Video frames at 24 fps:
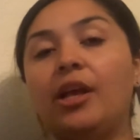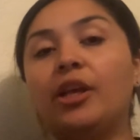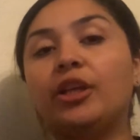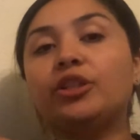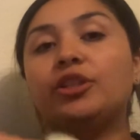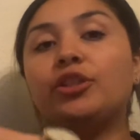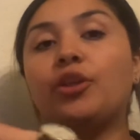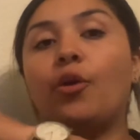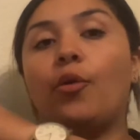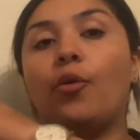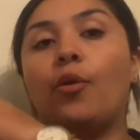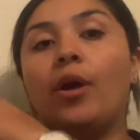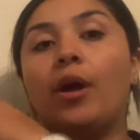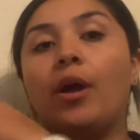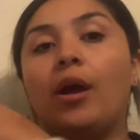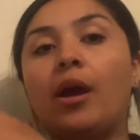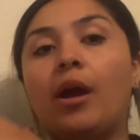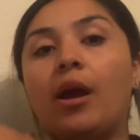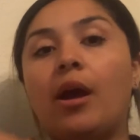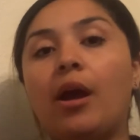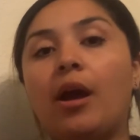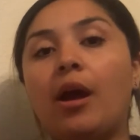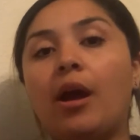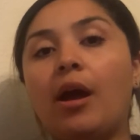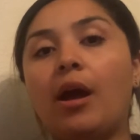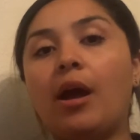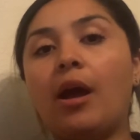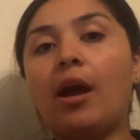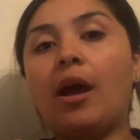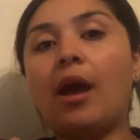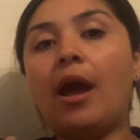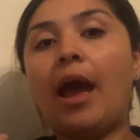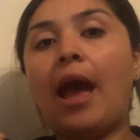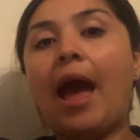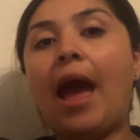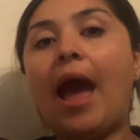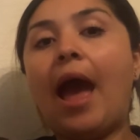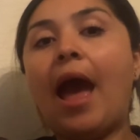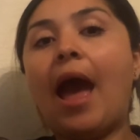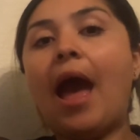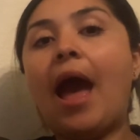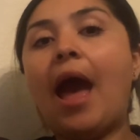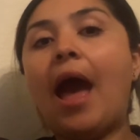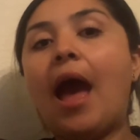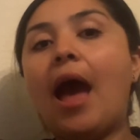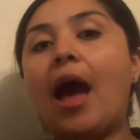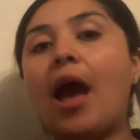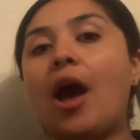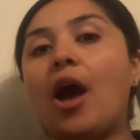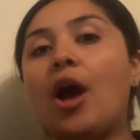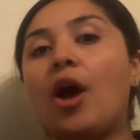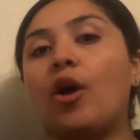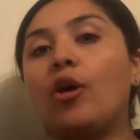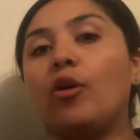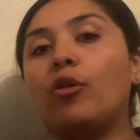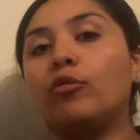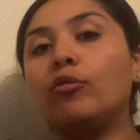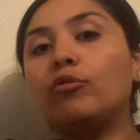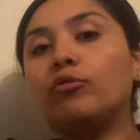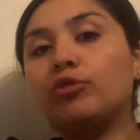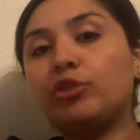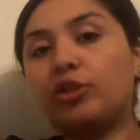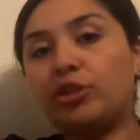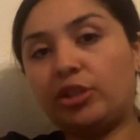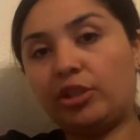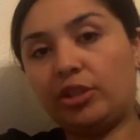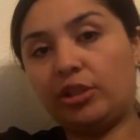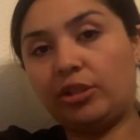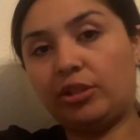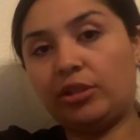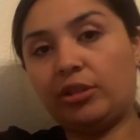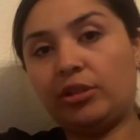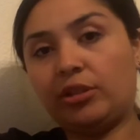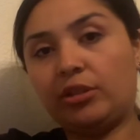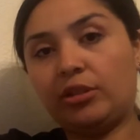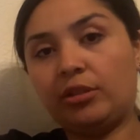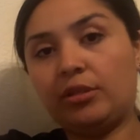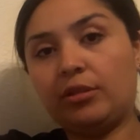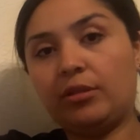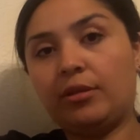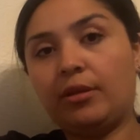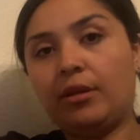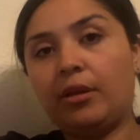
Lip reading: So, house,